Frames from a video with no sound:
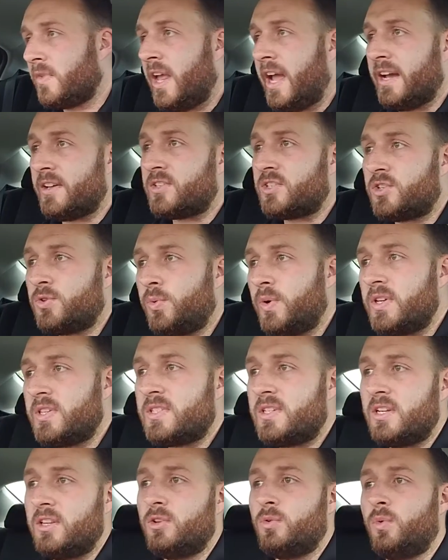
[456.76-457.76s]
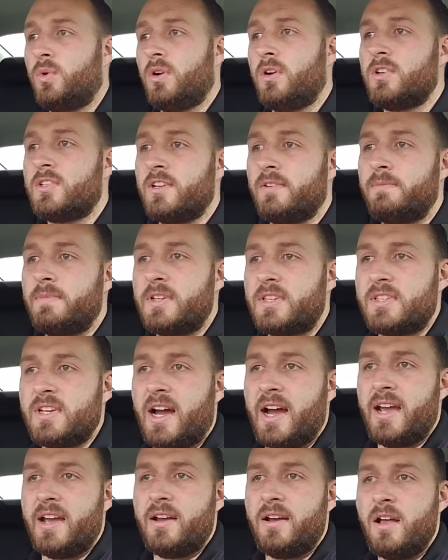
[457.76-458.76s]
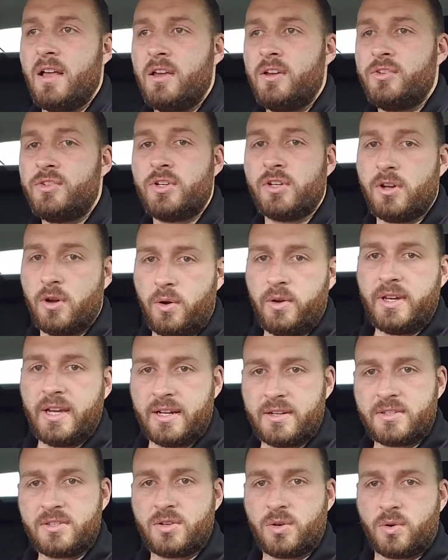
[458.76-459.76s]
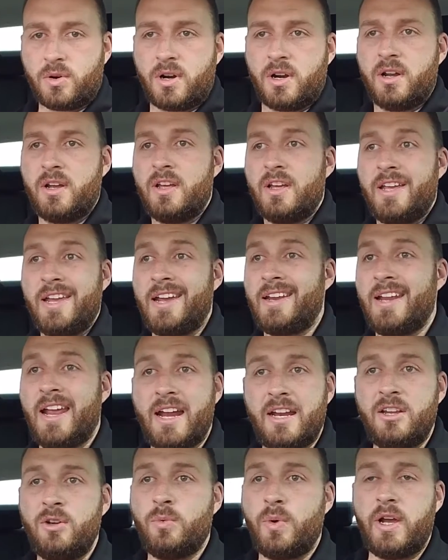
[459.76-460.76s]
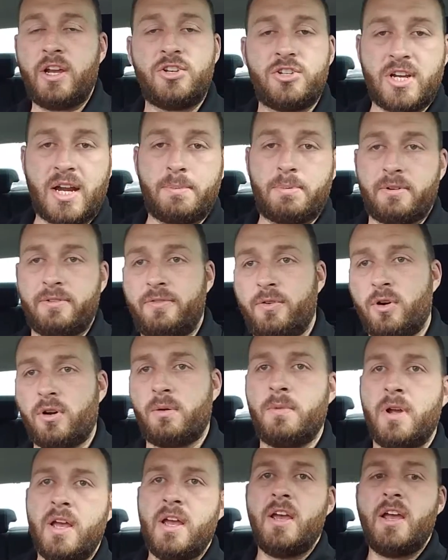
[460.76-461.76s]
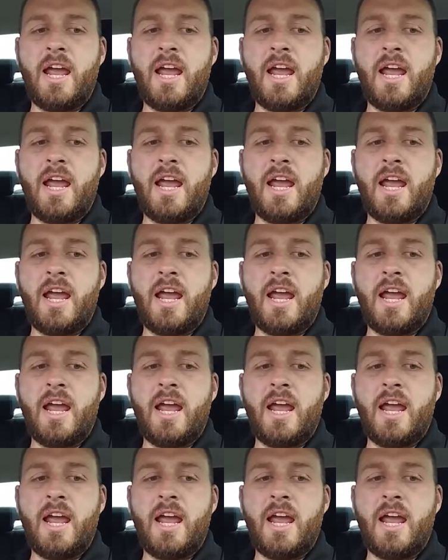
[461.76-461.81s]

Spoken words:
has twisted the words of Messiah to go against Torah in any way, shape, or form.